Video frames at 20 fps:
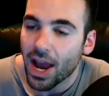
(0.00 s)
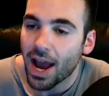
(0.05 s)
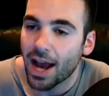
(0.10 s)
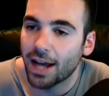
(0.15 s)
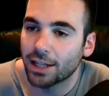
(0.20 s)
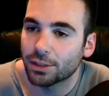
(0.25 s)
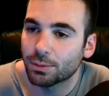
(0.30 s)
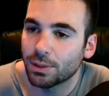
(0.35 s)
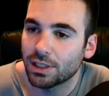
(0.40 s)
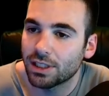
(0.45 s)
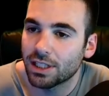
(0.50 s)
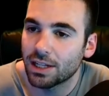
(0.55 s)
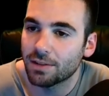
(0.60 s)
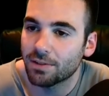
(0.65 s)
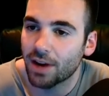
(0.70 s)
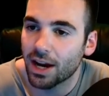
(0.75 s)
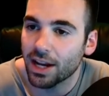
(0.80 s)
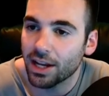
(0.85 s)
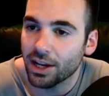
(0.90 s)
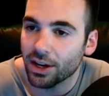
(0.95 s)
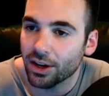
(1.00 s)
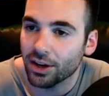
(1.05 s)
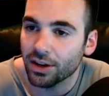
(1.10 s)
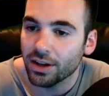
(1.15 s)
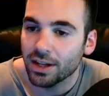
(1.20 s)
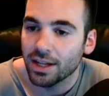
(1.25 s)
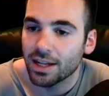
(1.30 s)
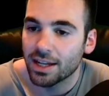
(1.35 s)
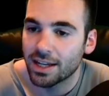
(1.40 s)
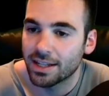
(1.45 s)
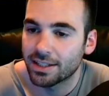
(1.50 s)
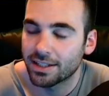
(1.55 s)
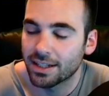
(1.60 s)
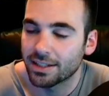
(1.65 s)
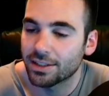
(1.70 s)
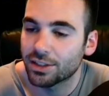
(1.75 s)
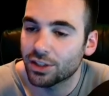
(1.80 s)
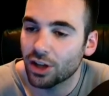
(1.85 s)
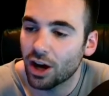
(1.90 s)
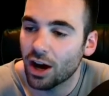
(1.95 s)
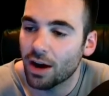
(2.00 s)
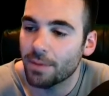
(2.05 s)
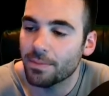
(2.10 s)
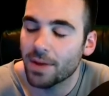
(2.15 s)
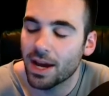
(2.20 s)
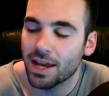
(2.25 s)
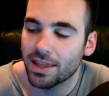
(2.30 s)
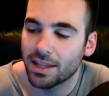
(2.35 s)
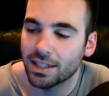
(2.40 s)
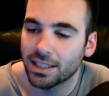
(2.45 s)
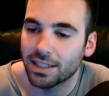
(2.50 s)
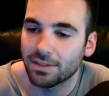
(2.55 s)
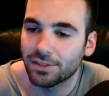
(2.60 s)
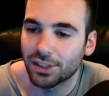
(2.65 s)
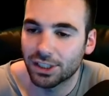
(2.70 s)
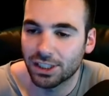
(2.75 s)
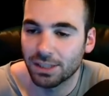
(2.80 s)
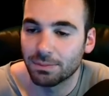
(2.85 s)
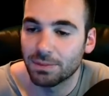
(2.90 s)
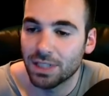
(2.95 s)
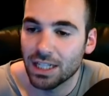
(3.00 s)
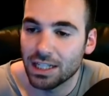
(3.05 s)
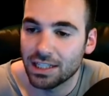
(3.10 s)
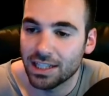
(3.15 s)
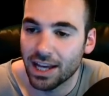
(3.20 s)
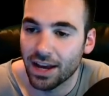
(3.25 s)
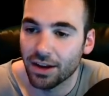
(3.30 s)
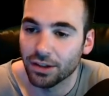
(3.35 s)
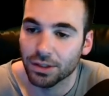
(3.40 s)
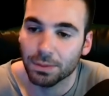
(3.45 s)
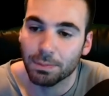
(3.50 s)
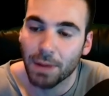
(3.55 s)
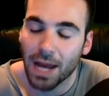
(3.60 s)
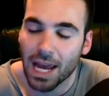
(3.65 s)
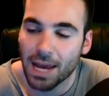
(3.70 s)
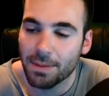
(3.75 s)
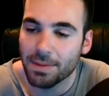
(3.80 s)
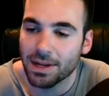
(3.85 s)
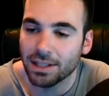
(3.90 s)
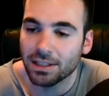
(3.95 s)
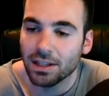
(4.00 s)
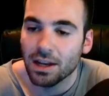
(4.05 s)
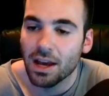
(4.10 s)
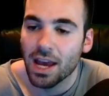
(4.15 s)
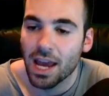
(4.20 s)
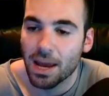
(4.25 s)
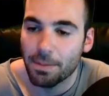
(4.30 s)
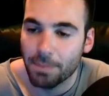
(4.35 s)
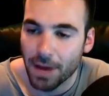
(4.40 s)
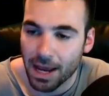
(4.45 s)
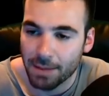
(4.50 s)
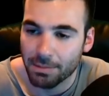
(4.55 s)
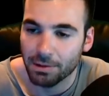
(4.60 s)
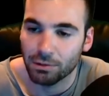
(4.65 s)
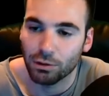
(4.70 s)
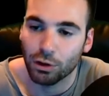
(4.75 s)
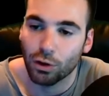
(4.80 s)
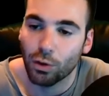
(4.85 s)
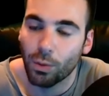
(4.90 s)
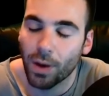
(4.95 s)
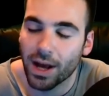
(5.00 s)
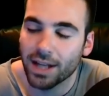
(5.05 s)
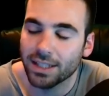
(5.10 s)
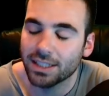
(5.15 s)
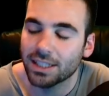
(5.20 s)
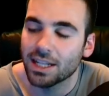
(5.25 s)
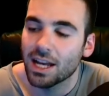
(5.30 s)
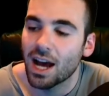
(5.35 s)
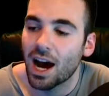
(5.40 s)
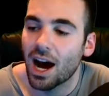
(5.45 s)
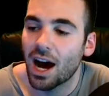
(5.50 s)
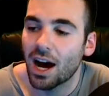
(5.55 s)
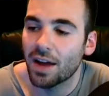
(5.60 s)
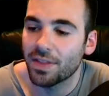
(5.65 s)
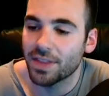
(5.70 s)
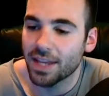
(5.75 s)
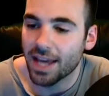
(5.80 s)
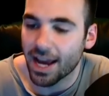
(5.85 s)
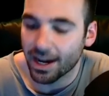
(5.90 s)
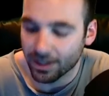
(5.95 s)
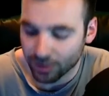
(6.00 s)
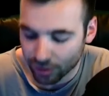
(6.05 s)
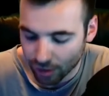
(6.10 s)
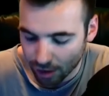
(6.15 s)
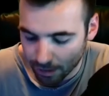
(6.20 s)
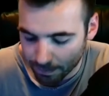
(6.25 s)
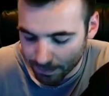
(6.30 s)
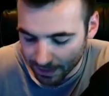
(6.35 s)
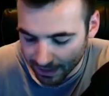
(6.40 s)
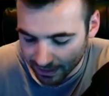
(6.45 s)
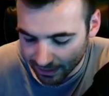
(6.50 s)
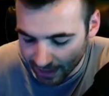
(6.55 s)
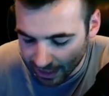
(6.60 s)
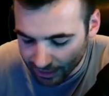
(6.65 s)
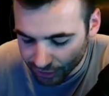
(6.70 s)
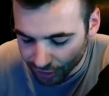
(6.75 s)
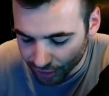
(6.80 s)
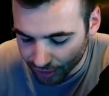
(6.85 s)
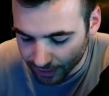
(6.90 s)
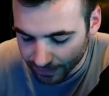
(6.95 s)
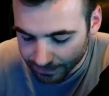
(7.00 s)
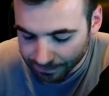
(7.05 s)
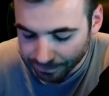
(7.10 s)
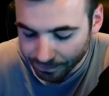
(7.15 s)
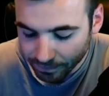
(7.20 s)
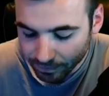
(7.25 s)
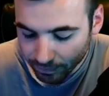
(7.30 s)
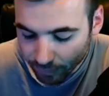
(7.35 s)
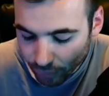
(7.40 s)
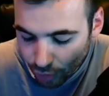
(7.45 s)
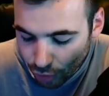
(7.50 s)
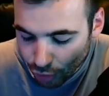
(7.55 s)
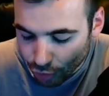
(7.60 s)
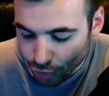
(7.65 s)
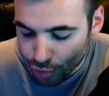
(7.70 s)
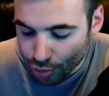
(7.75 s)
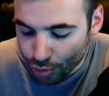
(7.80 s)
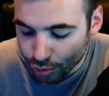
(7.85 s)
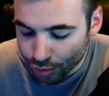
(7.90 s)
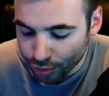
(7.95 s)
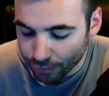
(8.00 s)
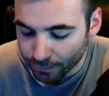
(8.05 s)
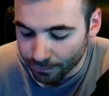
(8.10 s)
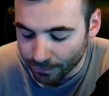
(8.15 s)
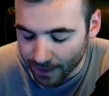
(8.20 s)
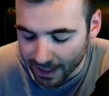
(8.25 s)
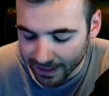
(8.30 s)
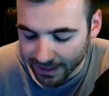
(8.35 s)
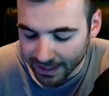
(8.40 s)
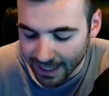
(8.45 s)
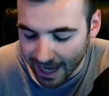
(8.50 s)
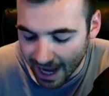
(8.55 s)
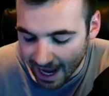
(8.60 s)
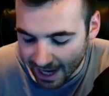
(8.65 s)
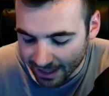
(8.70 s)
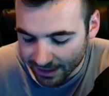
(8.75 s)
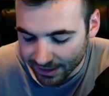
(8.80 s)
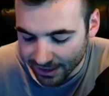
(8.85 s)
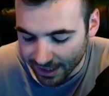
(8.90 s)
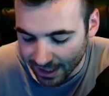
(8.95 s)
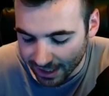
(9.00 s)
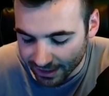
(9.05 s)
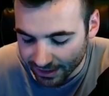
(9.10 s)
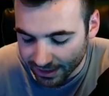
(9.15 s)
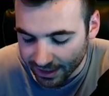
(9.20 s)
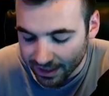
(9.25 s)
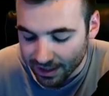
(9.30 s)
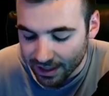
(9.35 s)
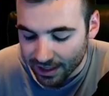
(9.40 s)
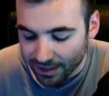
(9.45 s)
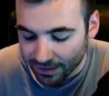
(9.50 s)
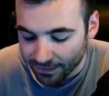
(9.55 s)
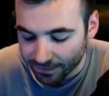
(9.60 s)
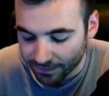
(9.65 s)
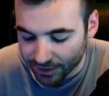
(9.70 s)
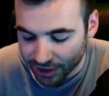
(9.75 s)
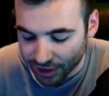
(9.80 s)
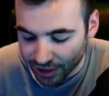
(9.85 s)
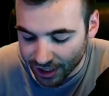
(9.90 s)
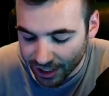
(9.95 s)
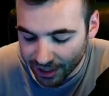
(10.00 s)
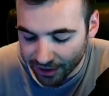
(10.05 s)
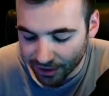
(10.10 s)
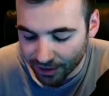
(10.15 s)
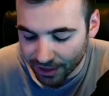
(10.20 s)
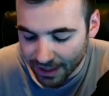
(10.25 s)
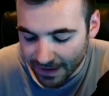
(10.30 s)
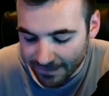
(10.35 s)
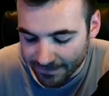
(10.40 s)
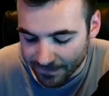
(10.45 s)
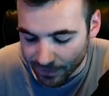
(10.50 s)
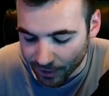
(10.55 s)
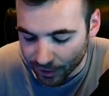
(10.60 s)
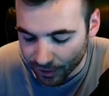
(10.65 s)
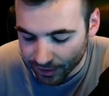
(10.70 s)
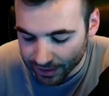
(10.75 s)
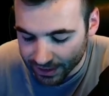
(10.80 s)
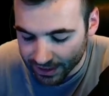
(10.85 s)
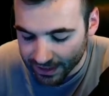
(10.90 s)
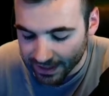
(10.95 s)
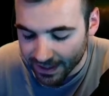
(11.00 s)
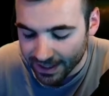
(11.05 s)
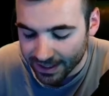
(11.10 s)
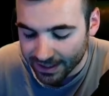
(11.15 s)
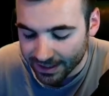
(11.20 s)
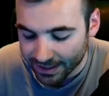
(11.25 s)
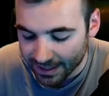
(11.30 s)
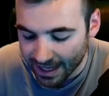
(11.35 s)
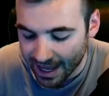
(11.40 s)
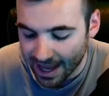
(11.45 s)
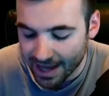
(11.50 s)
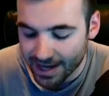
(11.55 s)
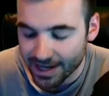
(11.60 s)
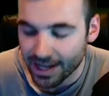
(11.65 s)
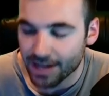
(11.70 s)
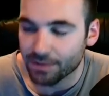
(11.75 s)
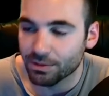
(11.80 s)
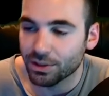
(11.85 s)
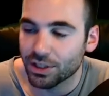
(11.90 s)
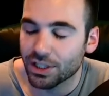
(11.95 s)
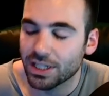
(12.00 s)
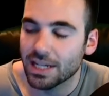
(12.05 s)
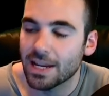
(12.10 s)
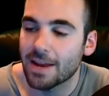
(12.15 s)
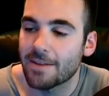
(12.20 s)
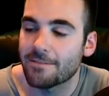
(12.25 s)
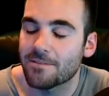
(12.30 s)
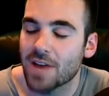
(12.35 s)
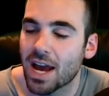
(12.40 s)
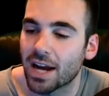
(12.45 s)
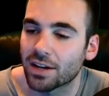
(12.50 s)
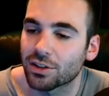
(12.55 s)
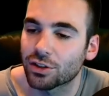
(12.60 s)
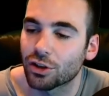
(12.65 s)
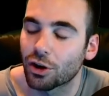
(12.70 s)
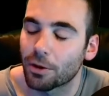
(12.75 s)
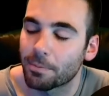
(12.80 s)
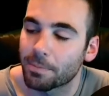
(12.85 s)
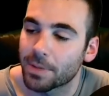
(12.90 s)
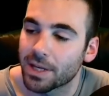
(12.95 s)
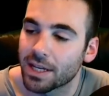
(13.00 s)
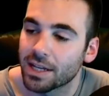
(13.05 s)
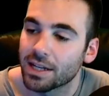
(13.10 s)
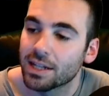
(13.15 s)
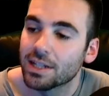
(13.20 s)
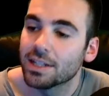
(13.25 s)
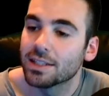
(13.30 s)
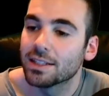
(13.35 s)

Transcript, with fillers: As we see right here, it says XUMM, and then gives us some details: payments and payment requests on the X R P ledger, user-friendly access, security first, send and receive X R P.